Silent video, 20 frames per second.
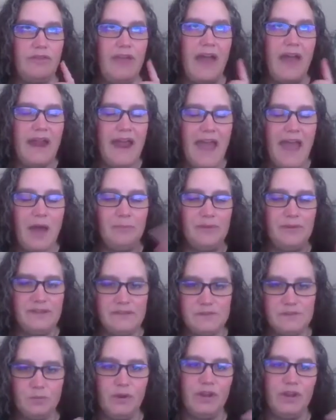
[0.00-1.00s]
that
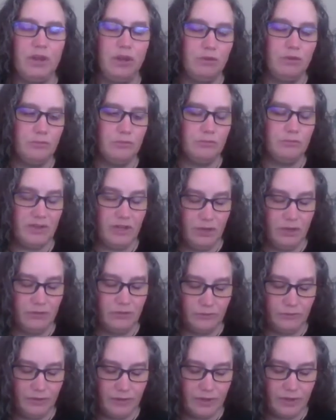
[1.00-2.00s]
happens when you
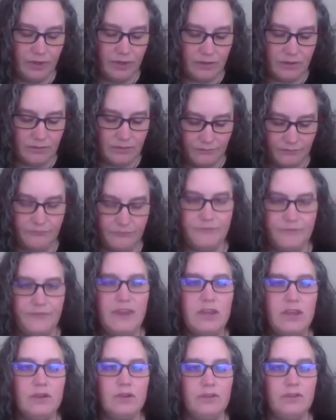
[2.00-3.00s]

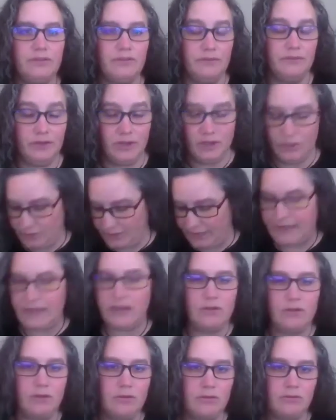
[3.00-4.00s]
feel your
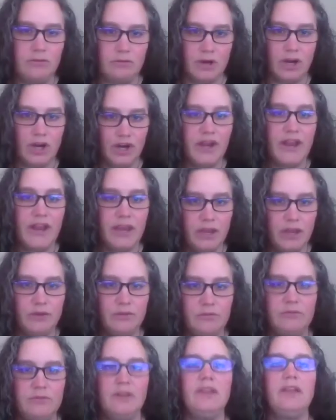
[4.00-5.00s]
heel hurting
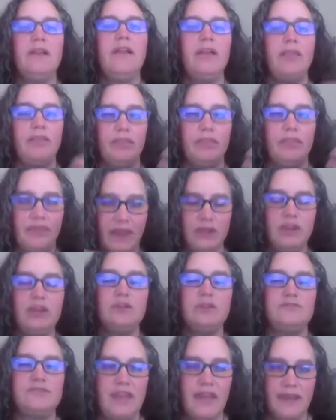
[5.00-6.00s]
you, then
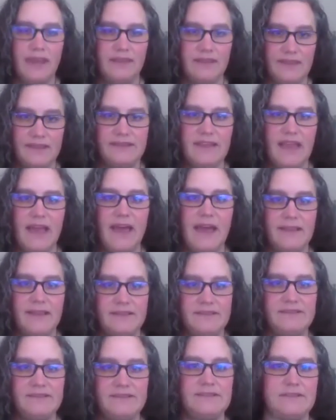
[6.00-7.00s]
you take this
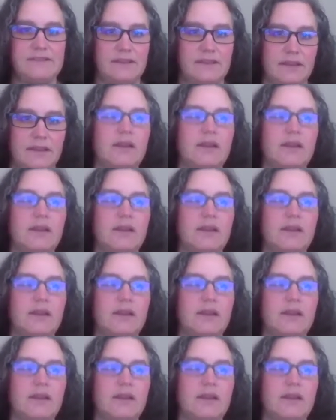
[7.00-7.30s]
as,